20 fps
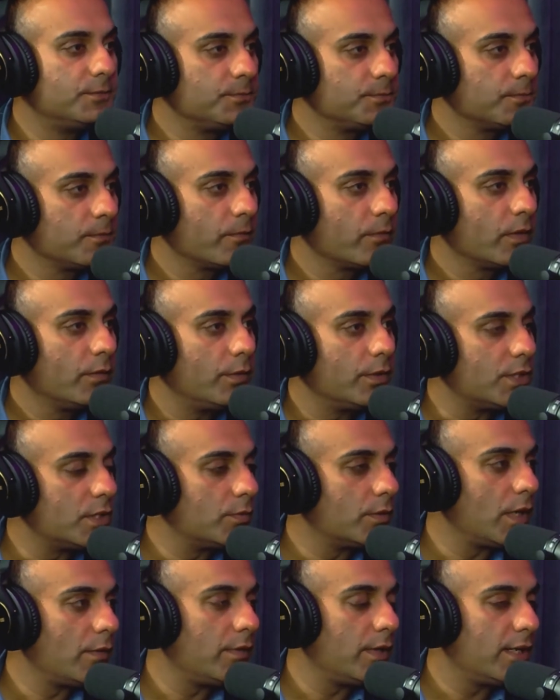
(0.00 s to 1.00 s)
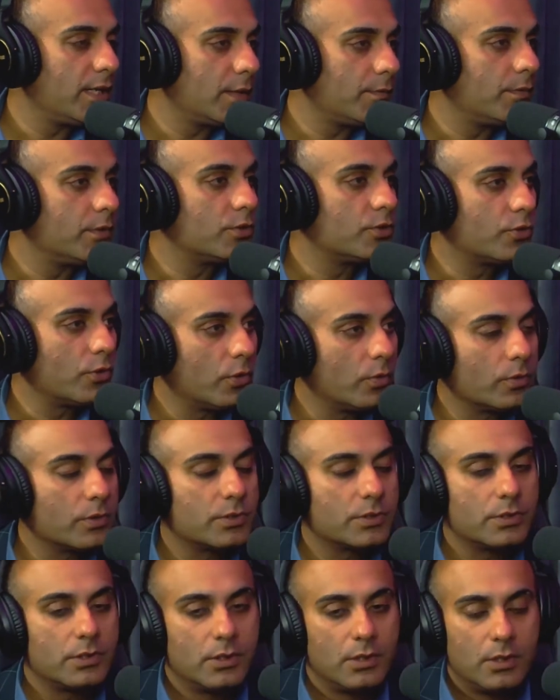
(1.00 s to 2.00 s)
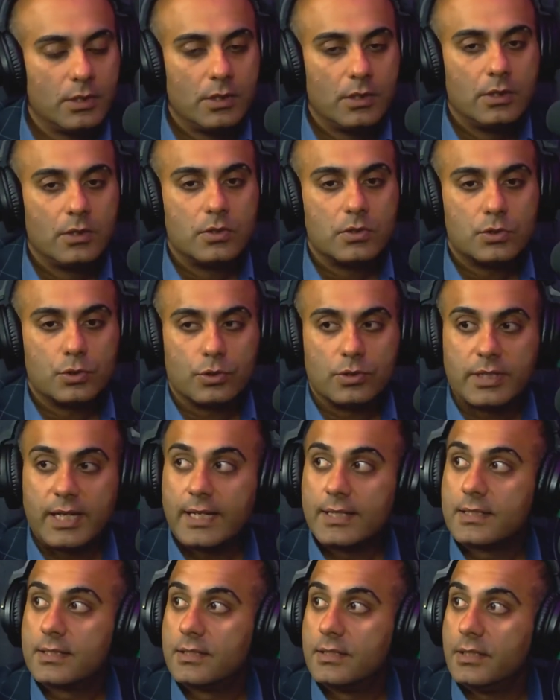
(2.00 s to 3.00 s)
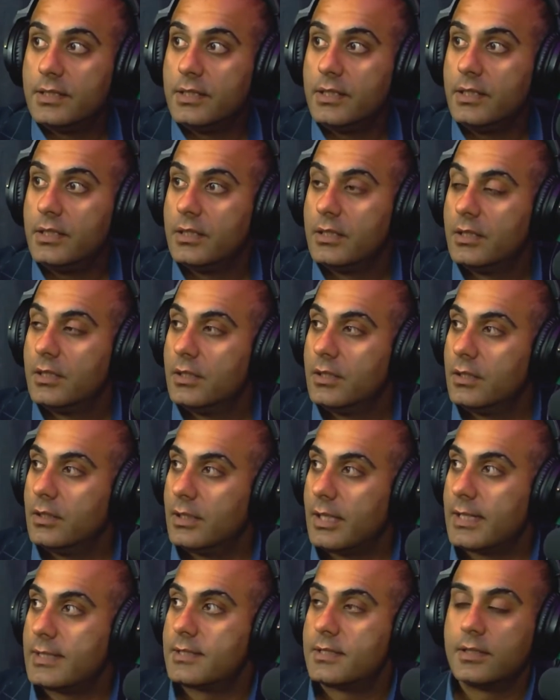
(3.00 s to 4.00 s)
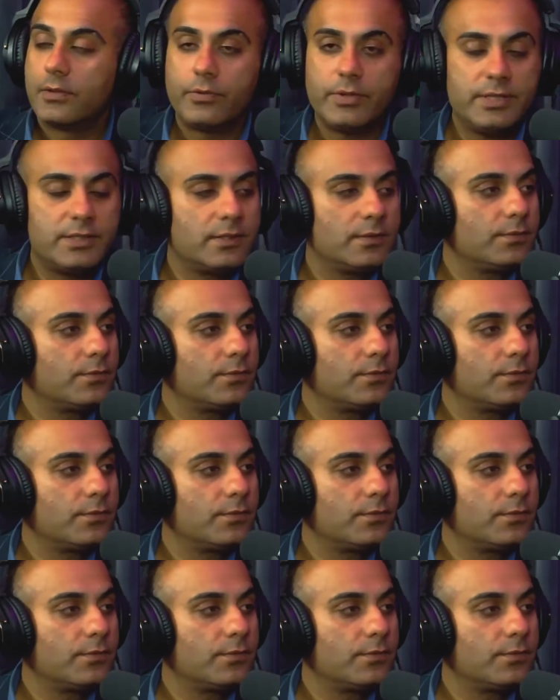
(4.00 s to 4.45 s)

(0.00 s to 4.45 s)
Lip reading: which is why we end up with strokes. So that's the reason for